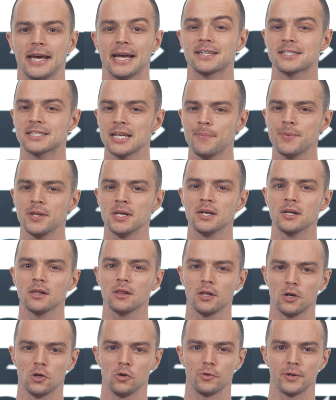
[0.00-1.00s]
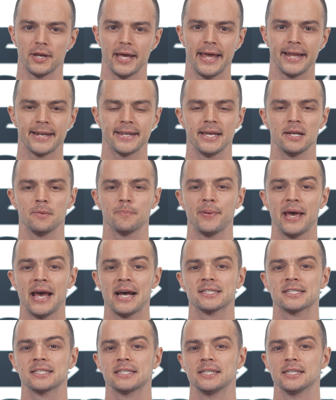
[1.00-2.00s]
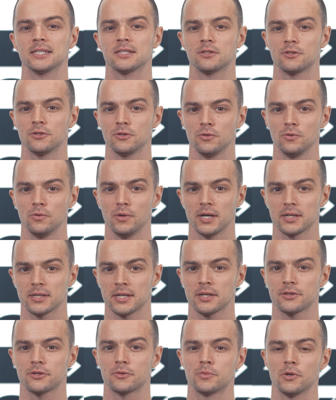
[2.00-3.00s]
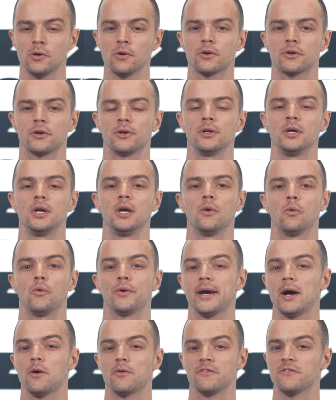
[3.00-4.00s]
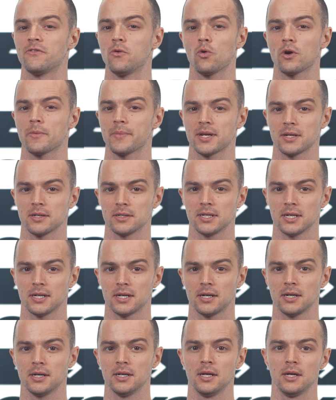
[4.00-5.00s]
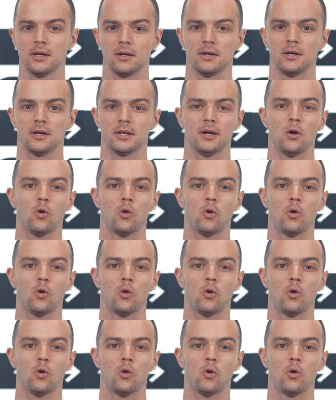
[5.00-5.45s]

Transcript: Accepting a load and then passing it to another broker without informing the uh,